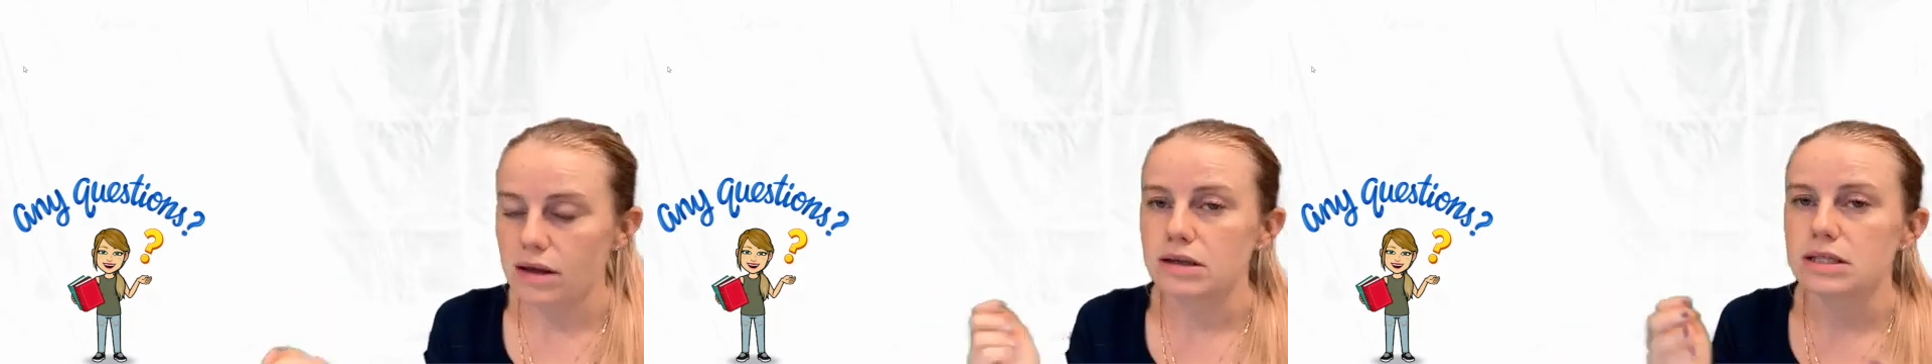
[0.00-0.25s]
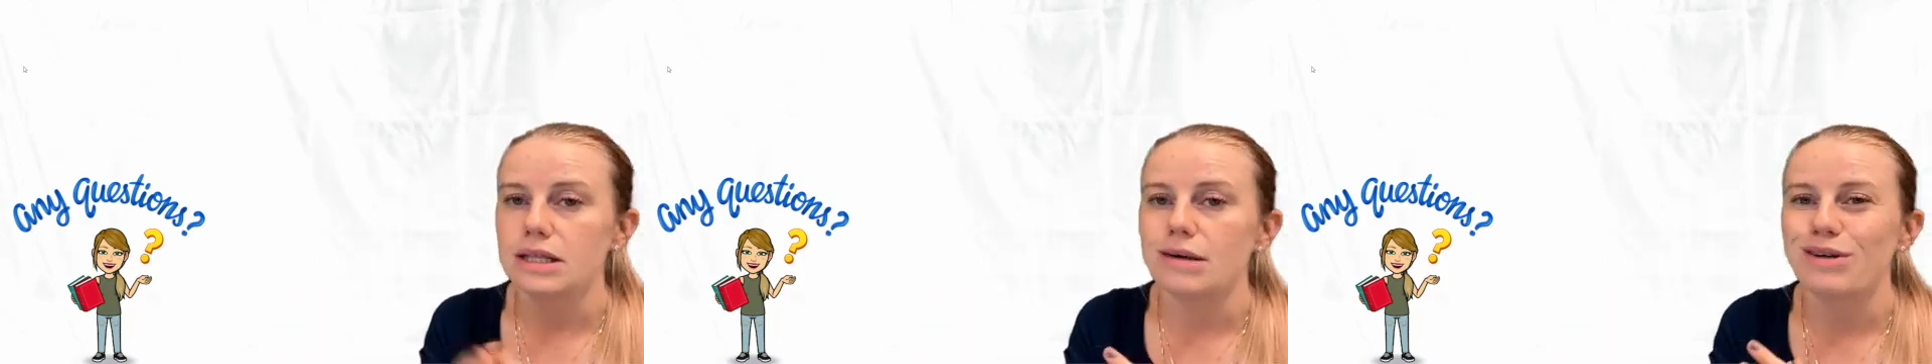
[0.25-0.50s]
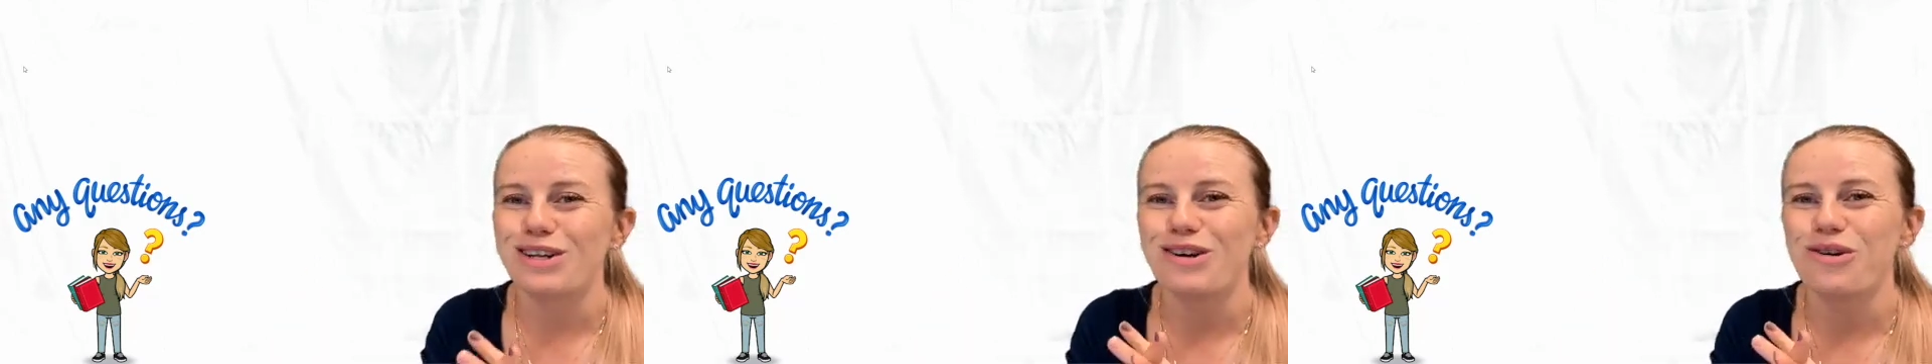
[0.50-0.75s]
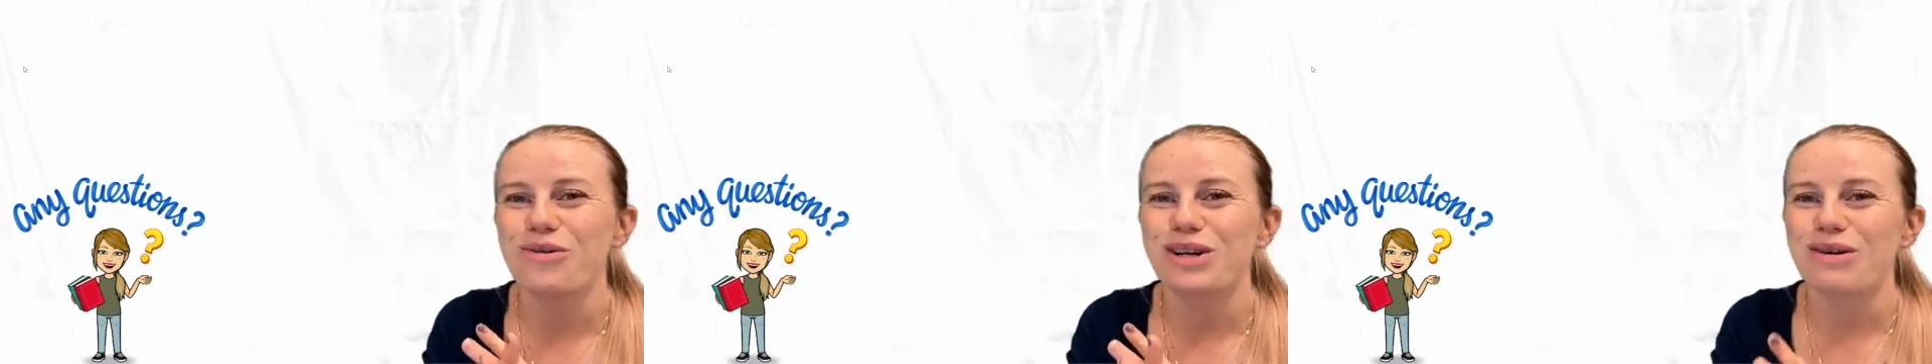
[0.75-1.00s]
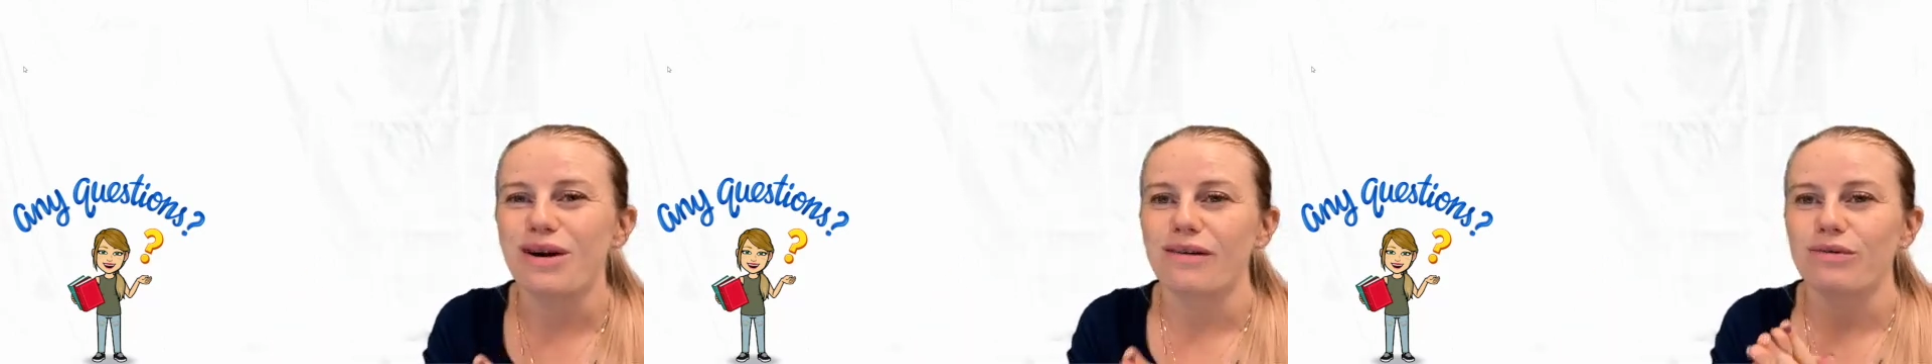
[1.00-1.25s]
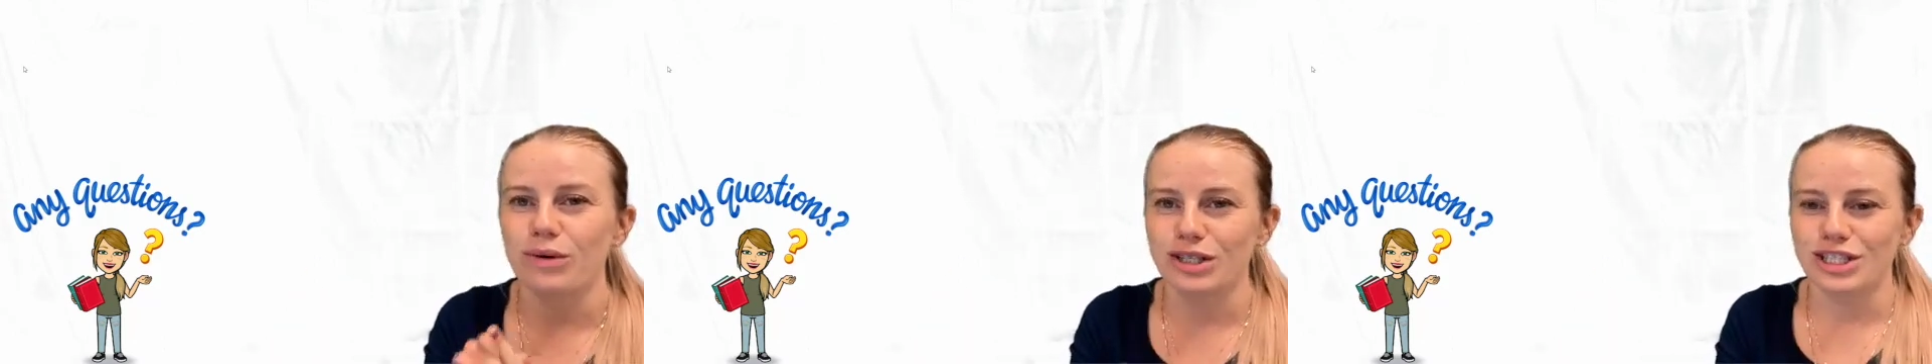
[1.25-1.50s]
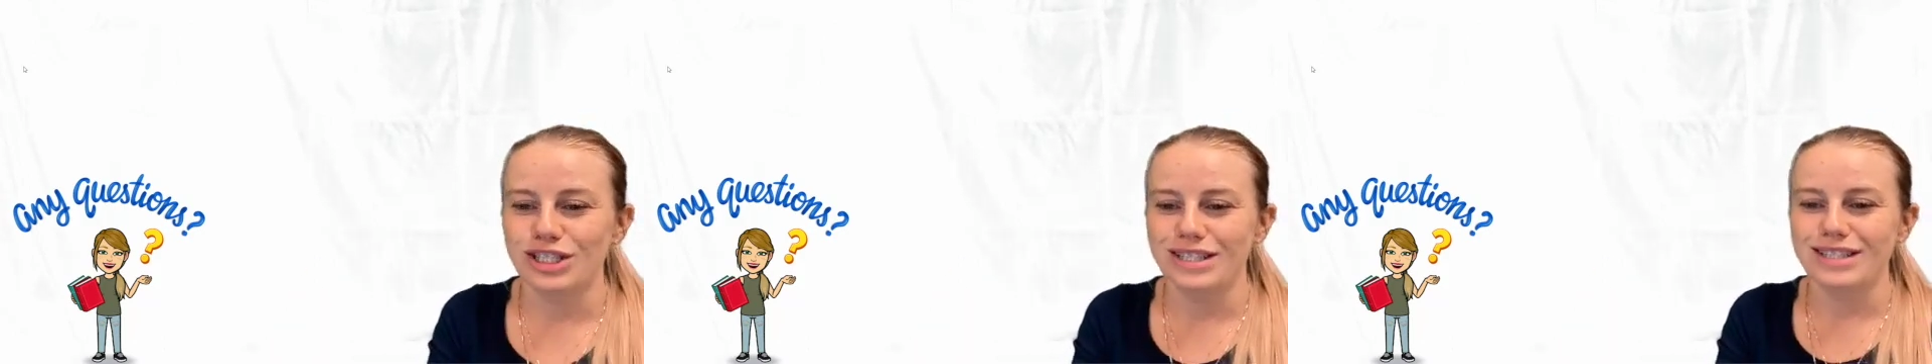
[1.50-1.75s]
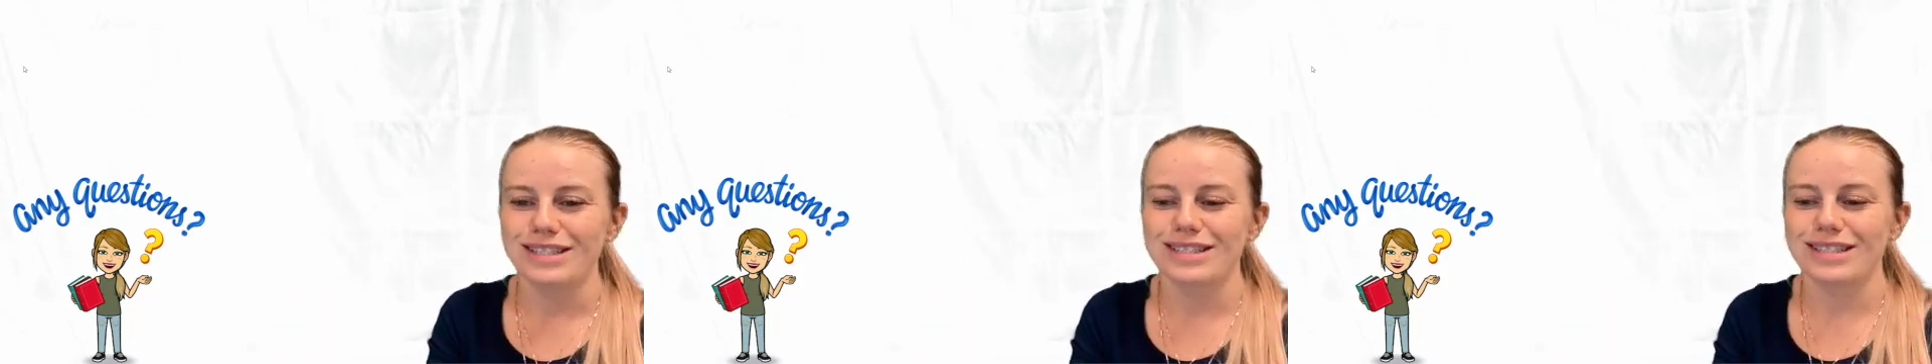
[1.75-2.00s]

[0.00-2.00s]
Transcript: So let me know when you have questions.